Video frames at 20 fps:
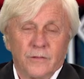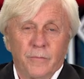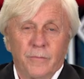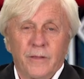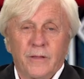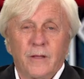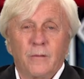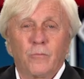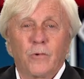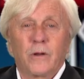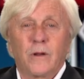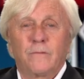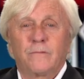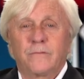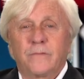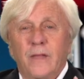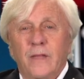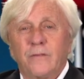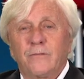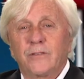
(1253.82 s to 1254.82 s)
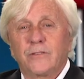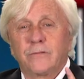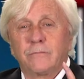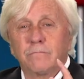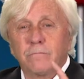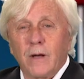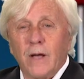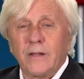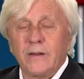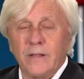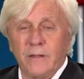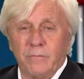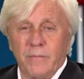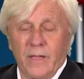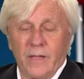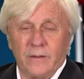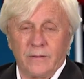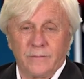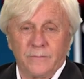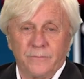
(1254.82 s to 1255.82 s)
You become one of David's mighty
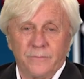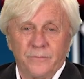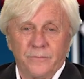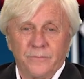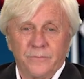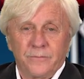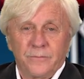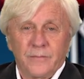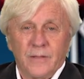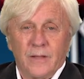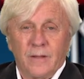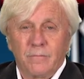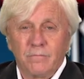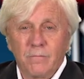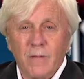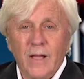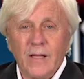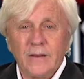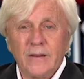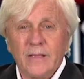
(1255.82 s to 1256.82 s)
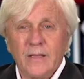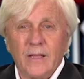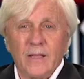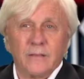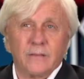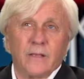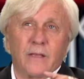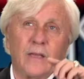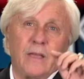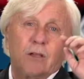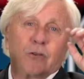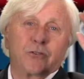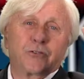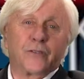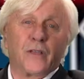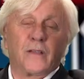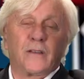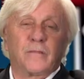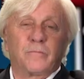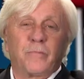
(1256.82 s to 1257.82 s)
men, mighty in the
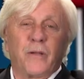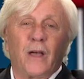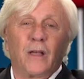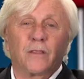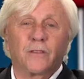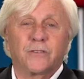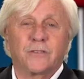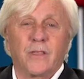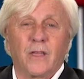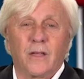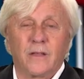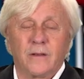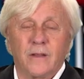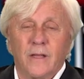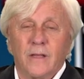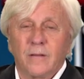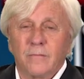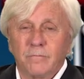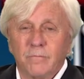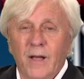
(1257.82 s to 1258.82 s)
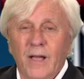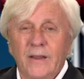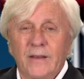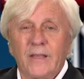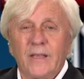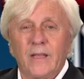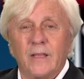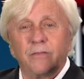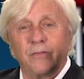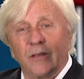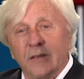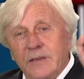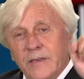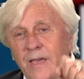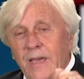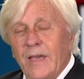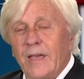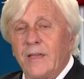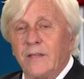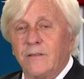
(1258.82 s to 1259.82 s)
hillside of Palestine, mighty in the
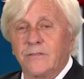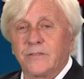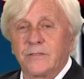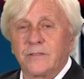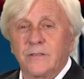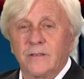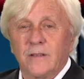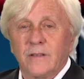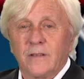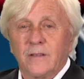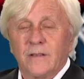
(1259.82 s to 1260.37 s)
caves,